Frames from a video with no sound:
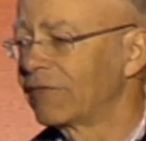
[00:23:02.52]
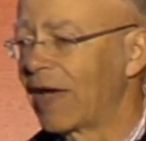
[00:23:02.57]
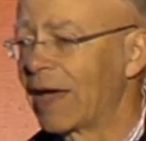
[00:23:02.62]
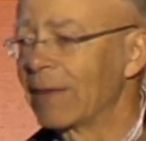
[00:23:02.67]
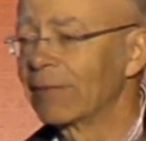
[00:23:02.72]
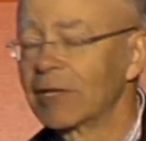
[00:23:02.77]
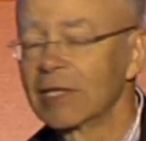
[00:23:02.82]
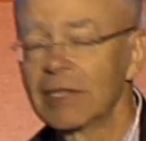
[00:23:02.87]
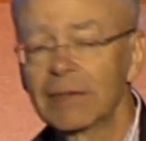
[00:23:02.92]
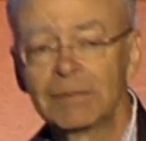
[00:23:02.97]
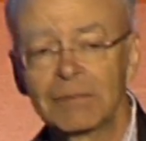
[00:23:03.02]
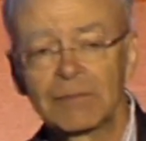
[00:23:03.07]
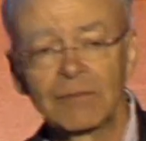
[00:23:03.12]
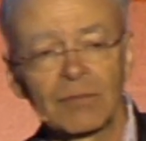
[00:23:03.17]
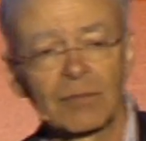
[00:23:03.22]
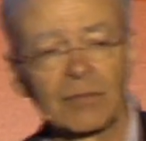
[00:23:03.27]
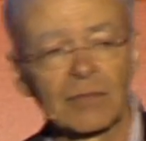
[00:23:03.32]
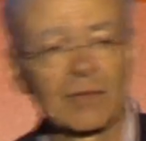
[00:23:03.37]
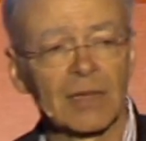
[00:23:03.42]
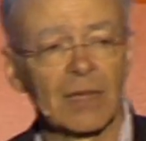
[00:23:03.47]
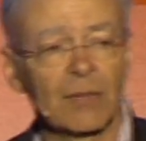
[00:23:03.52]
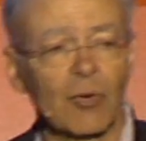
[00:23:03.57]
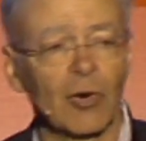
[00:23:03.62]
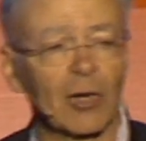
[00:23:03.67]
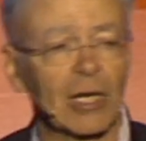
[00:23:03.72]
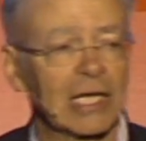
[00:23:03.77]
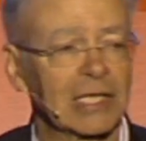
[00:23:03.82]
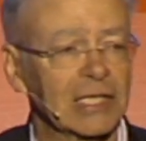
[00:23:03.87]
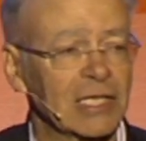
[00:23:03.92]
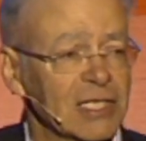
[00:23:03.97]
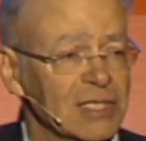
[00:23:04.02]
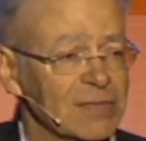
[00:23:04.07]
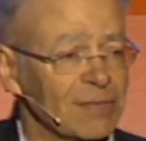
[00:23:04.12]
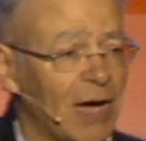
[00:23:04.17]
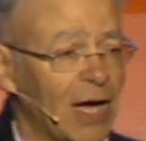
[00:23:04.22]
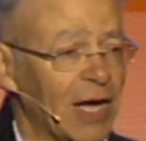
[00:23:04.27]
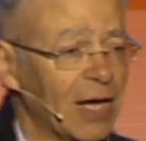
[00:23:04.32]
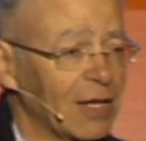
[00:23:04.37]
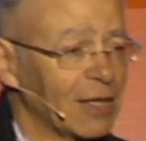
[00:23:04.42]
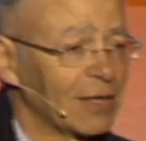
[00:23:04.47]
family. They're more likely to
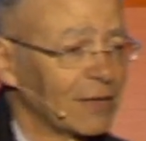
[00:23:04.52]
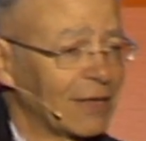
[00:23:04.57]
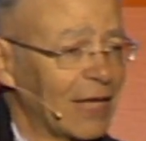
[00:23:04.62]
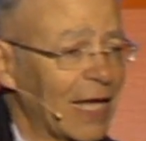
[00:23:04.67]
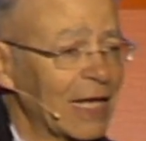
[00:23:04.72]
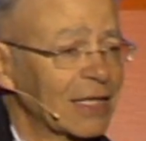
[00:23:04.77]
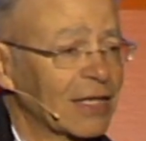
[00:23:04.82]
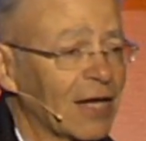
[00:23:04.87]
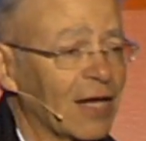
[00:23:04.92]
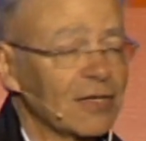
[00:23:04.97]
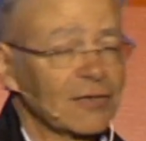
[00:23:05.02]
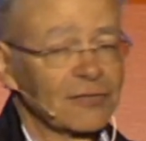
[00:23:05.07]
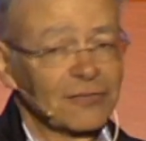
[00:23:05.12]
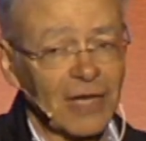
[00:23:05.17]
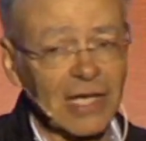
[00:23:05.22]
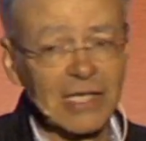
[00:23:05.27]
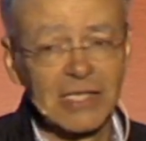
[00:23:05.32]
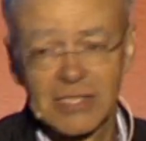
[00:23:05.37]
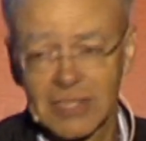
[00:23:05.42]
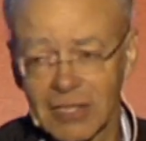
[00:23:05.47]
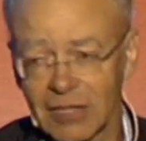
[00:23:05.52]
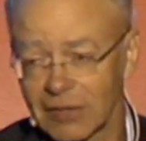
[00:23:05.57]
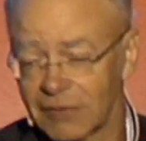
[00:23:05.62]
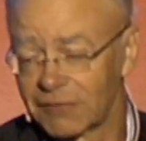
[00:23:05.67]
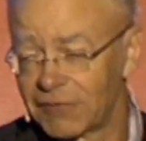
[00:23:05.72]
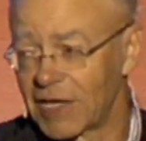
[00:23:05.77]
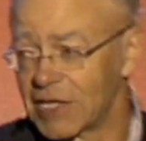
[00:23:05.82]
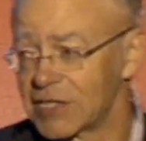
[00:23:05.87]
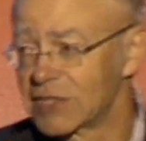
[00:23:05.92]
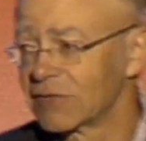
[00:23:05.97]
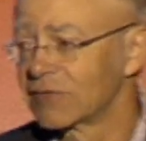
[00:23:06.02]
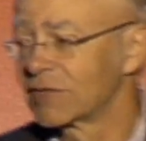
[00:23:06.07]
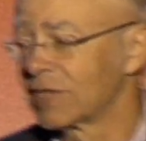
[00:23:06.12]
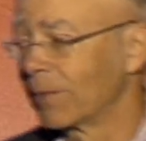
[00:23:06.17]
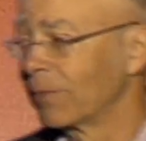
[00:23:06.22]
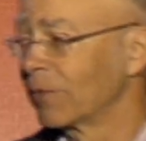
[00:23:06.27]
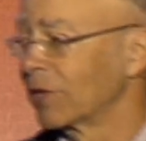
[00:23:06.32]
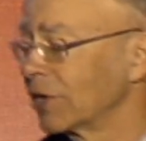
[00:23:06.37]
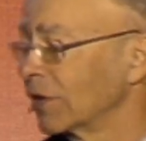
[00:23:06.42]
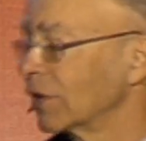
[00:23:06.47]
smile at that kind of face than the face of
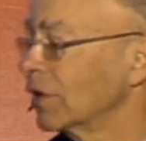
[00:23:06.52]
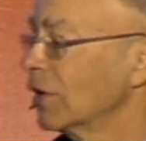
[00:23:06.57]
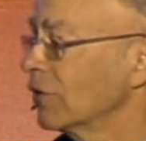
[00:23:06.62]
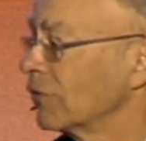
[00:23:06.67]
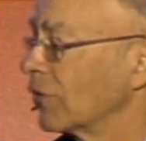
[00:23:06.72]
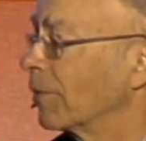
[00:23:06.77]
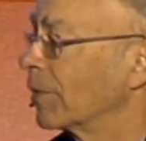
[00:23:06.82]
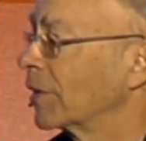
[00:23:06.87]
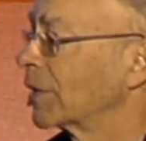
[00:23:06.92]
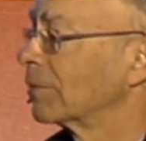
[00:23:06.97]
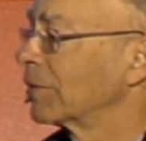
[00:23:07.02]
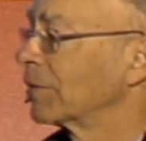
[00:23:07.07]
somebody from a